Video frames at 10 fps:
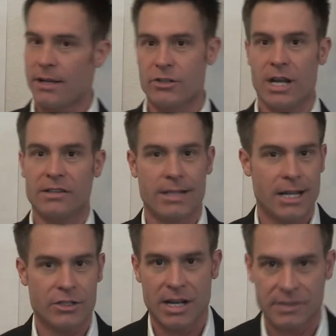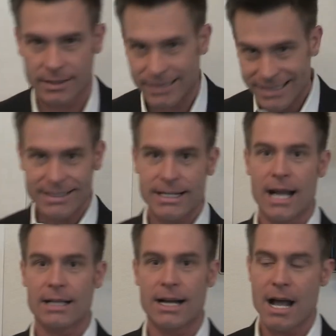jason at
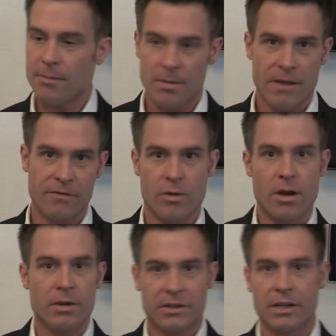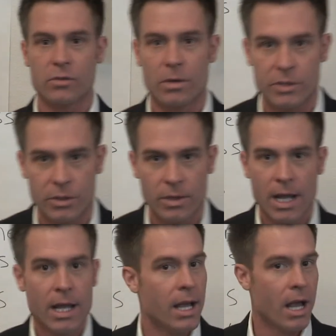jasonlinse.com or my phone number is 612
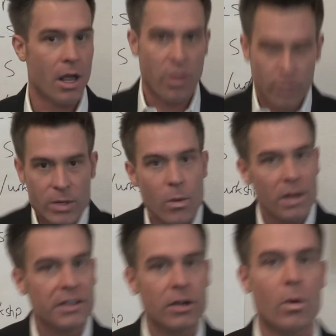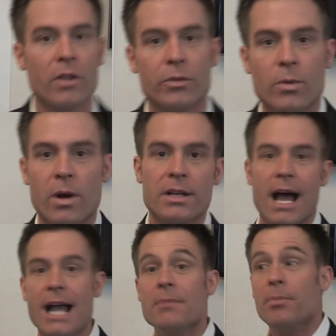310 1319.